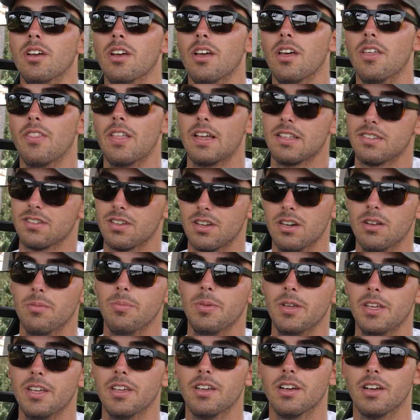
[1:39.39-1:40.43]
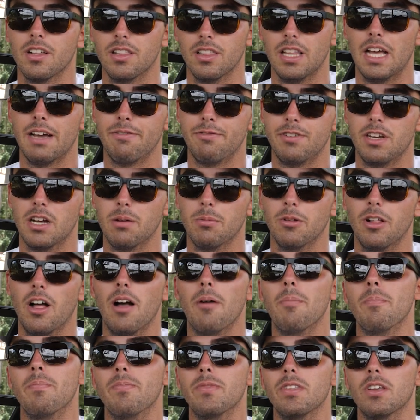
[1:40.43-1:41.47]
and that's going to be a left double
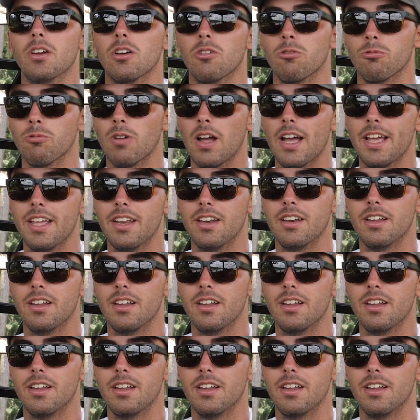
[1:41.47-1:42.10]
up. A right